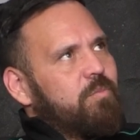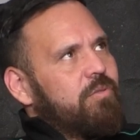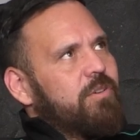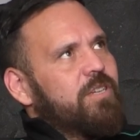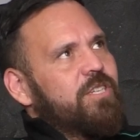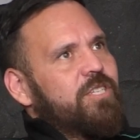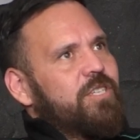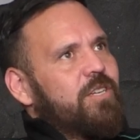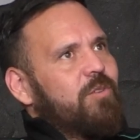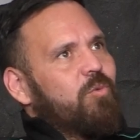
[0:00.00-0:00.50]
the
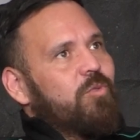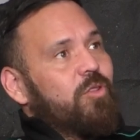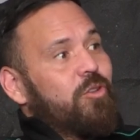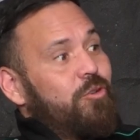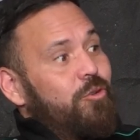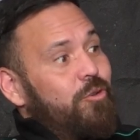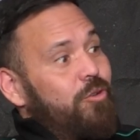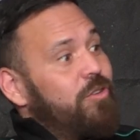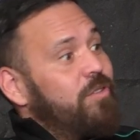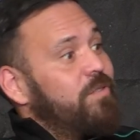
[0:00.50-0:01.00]
pressure or
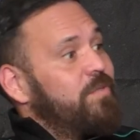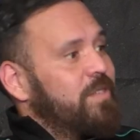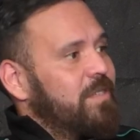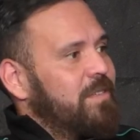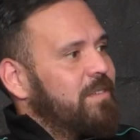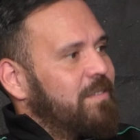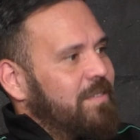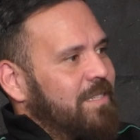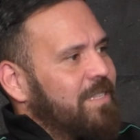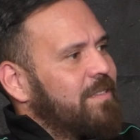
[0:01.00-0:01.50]
the
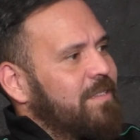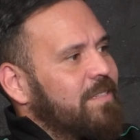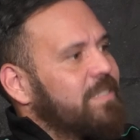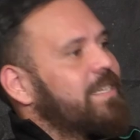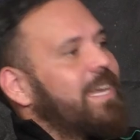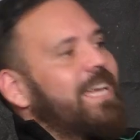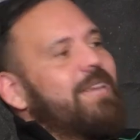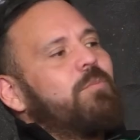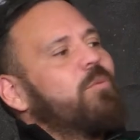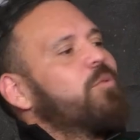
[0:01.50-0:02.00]
nerves is it
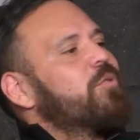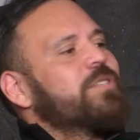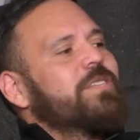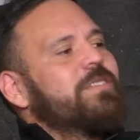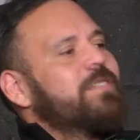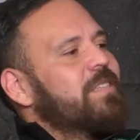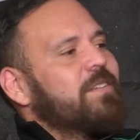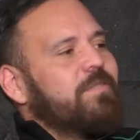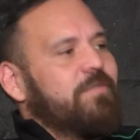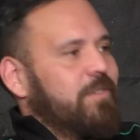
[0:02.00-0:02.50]
the same or
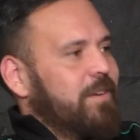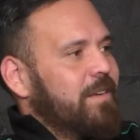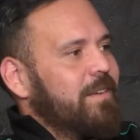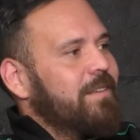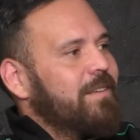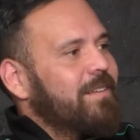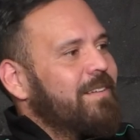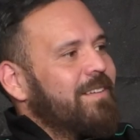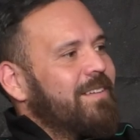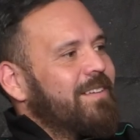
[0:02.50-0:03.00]
is it
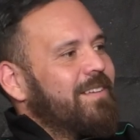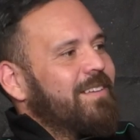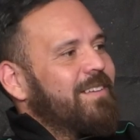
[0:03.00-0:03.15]
different?